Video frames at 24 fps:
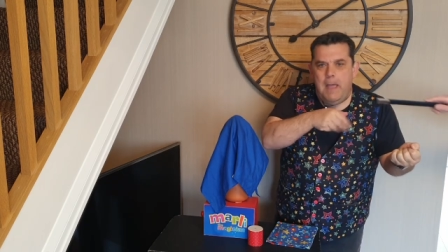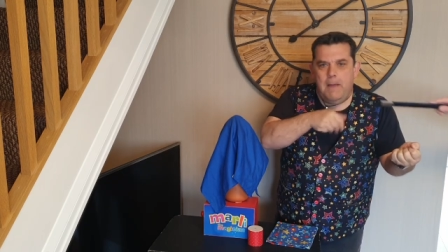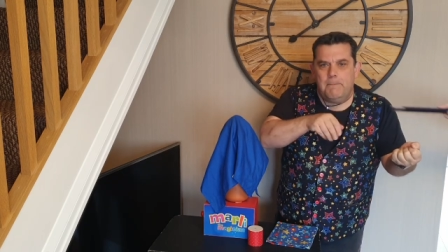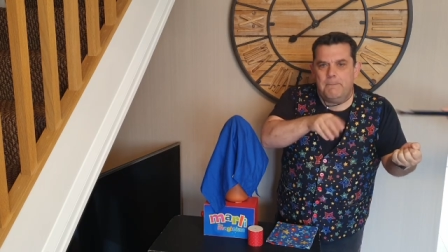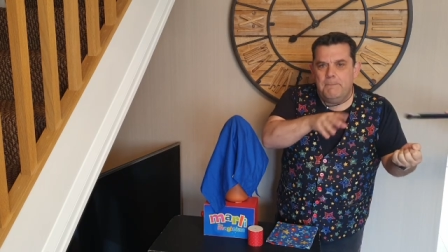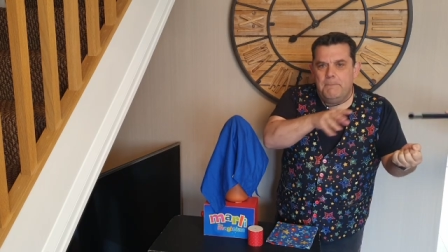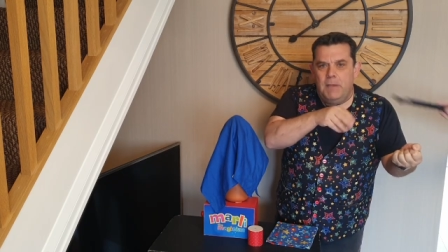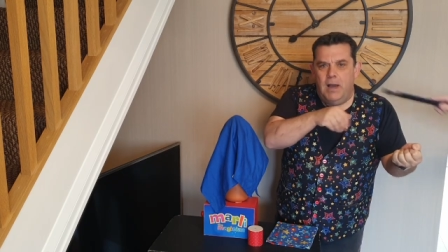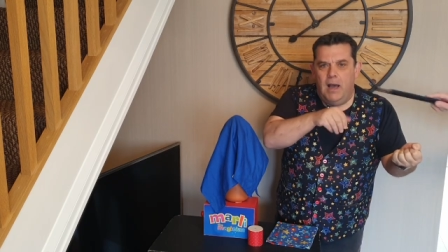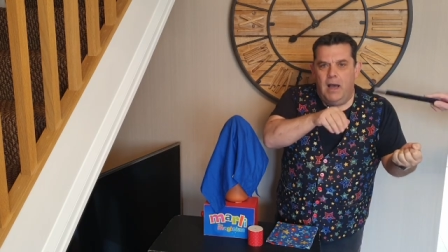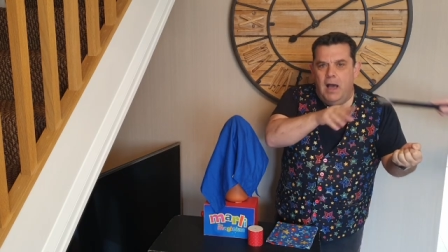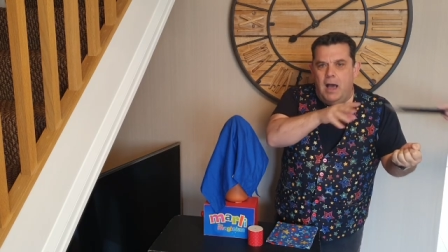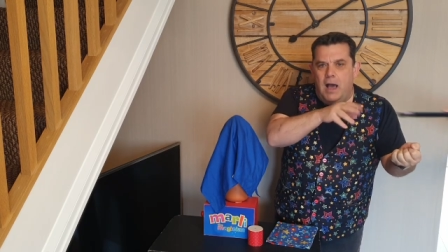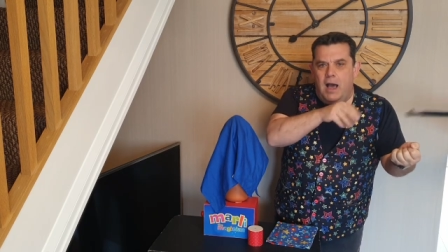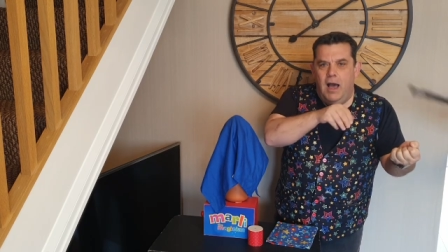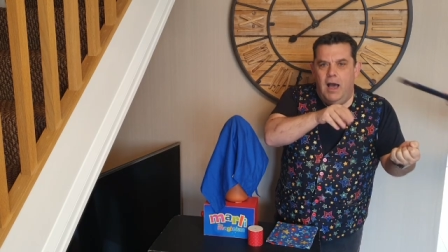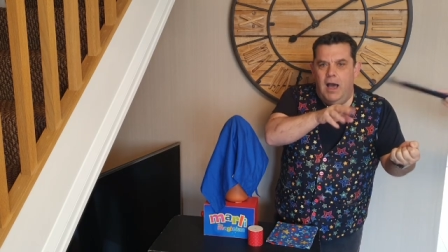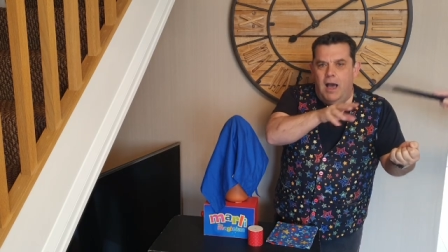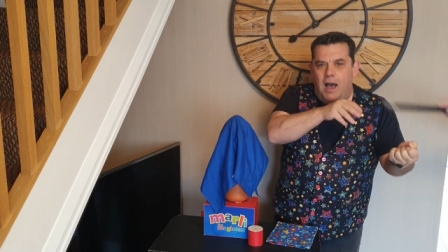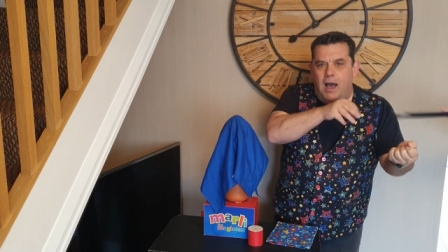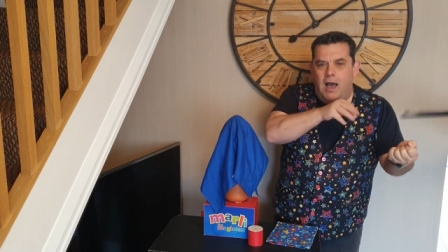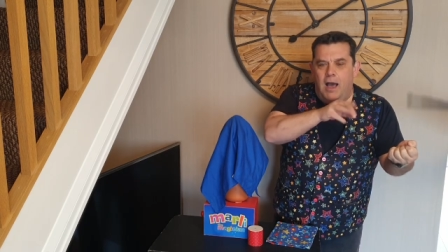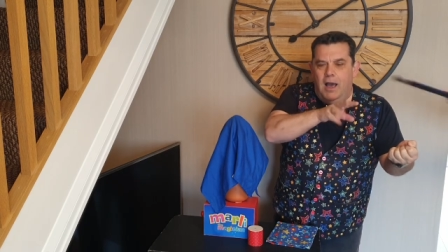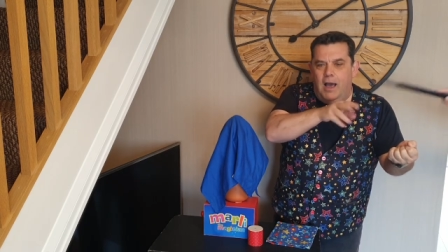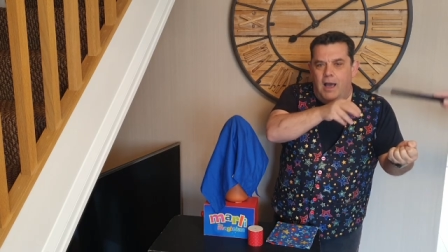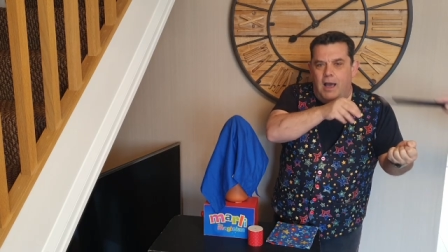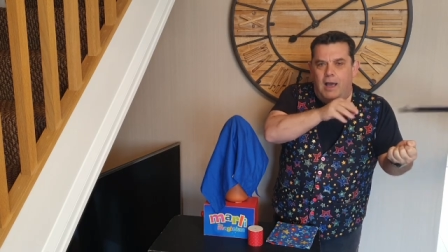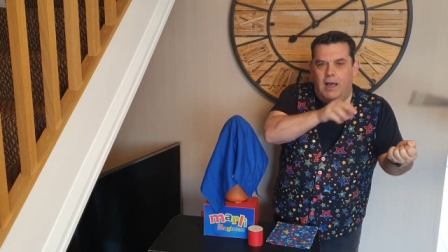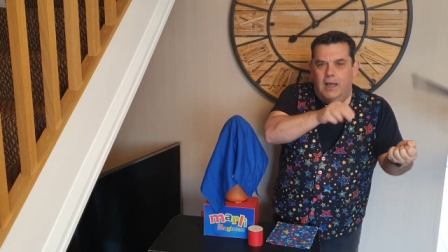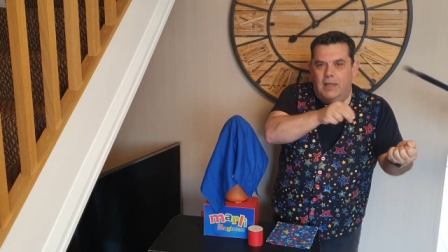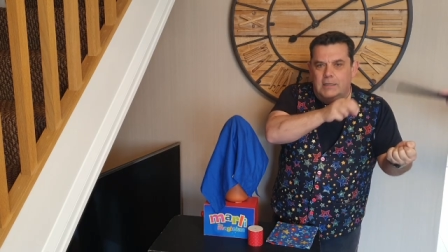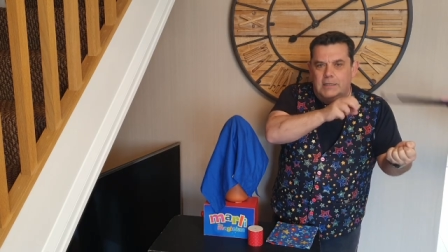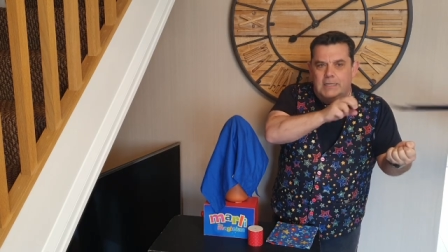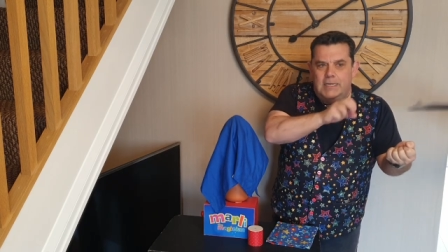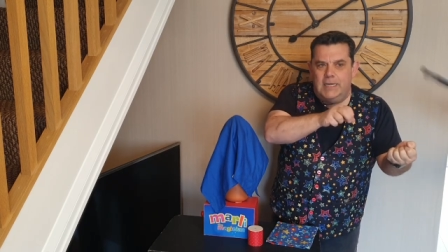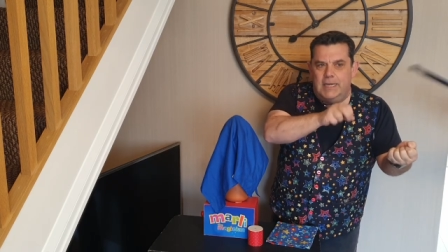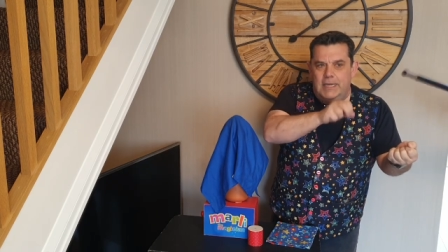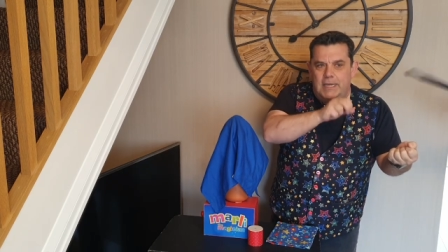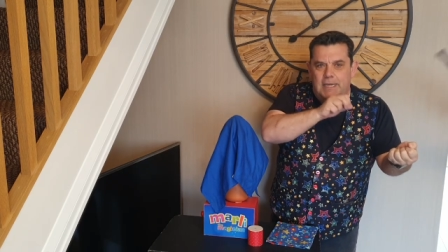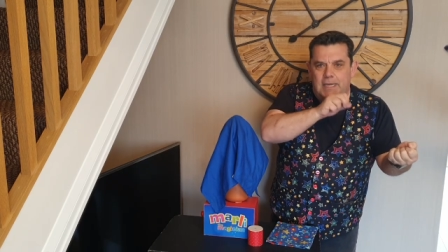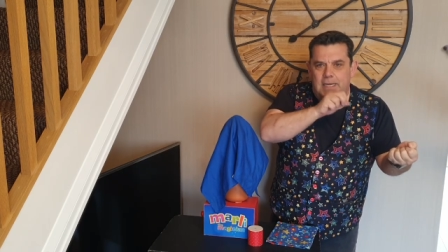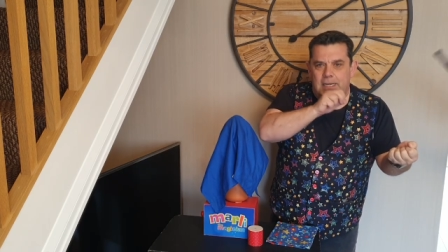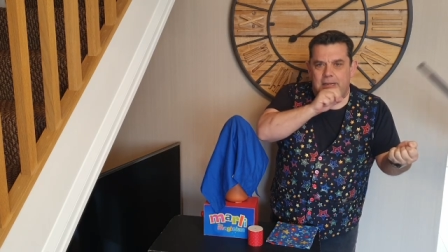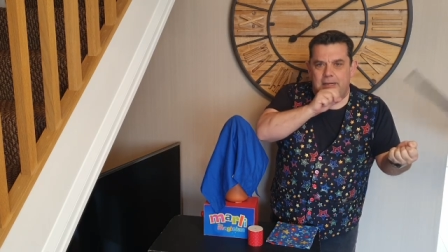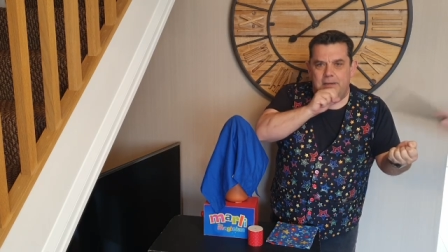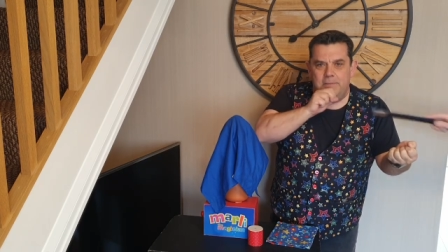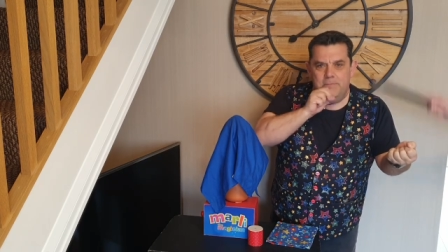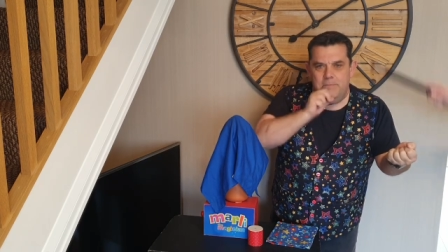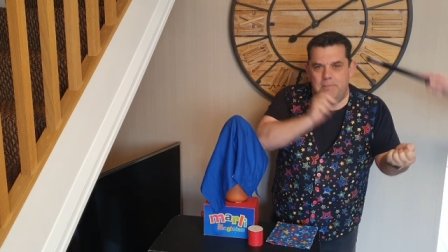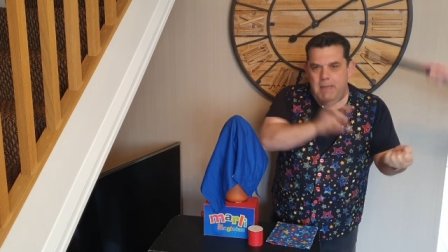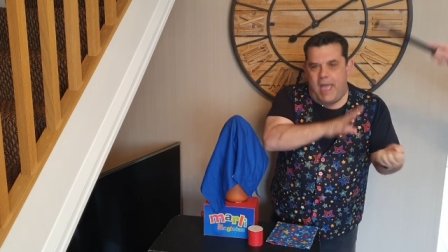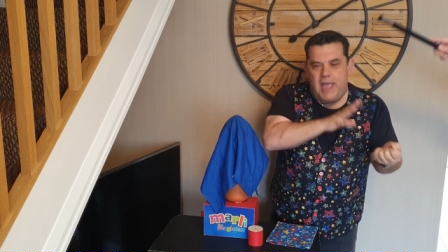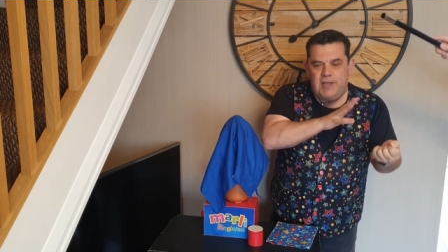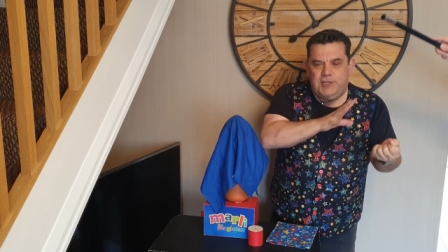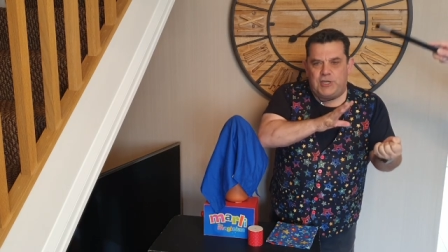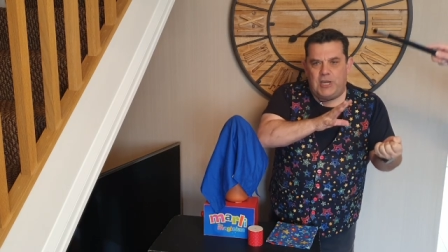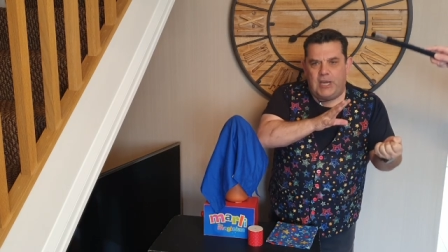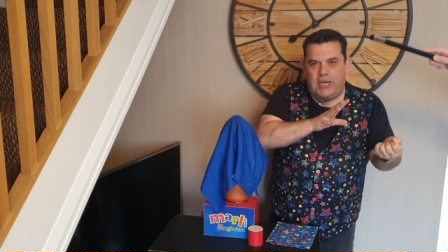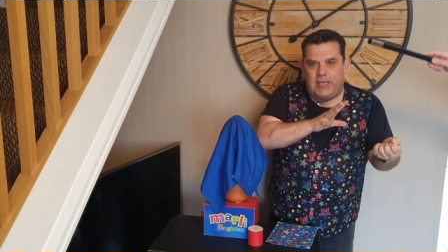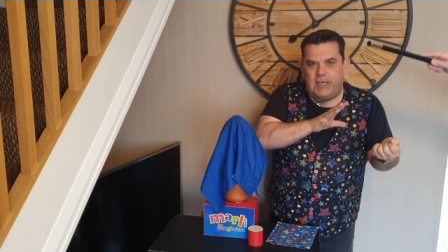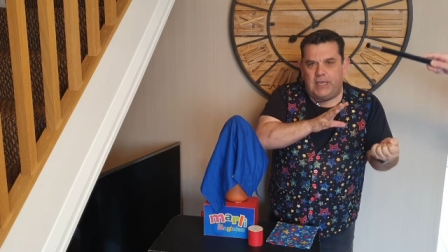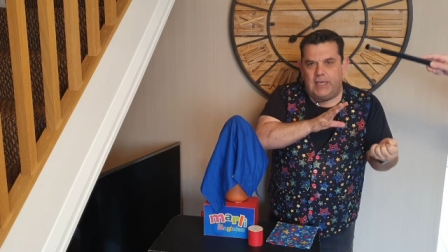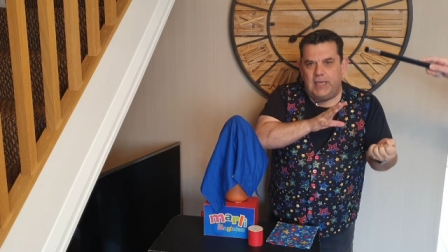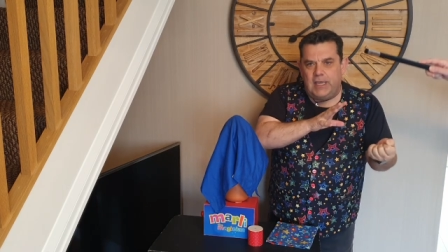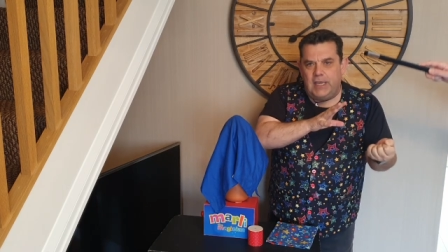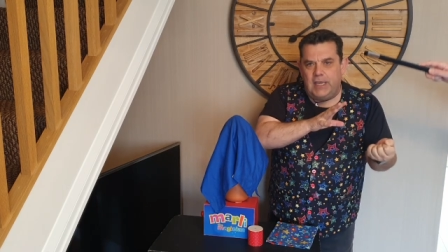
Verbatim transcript: Marli magic.